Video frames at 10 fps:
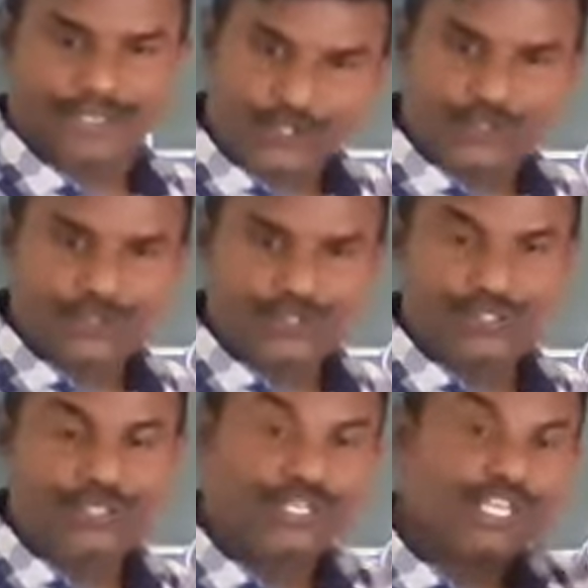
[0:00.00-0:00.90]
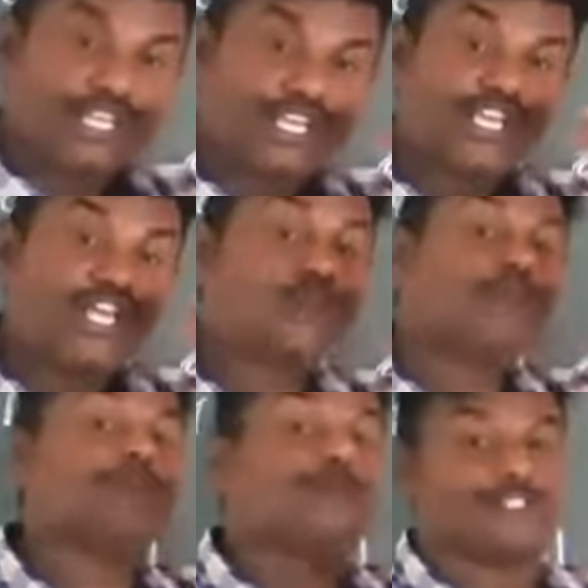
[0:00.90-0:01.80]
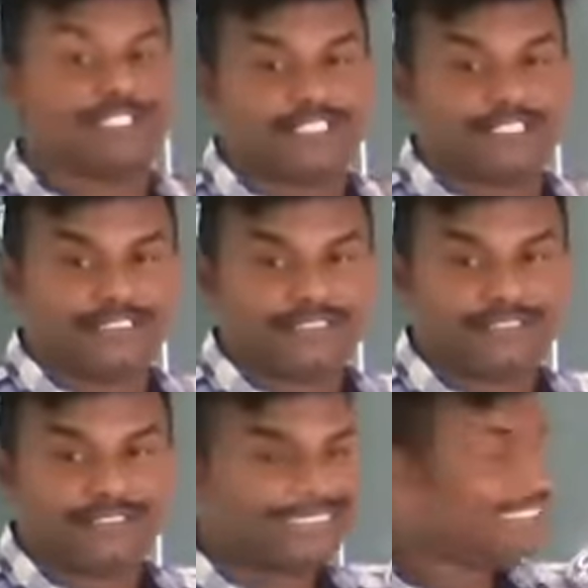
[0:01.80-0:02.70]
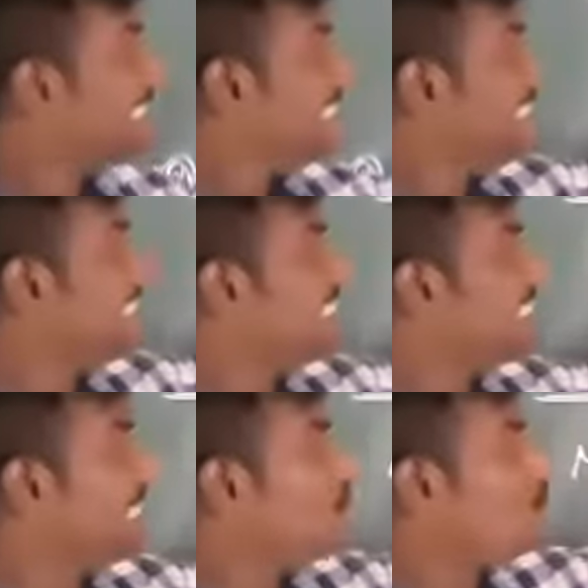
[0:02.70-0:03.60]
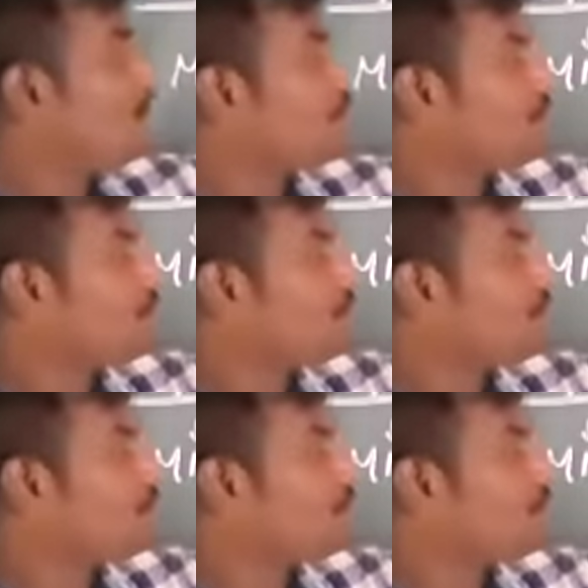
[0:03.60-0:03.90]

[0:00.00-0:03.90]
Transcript: use aerobic process. It is aerobic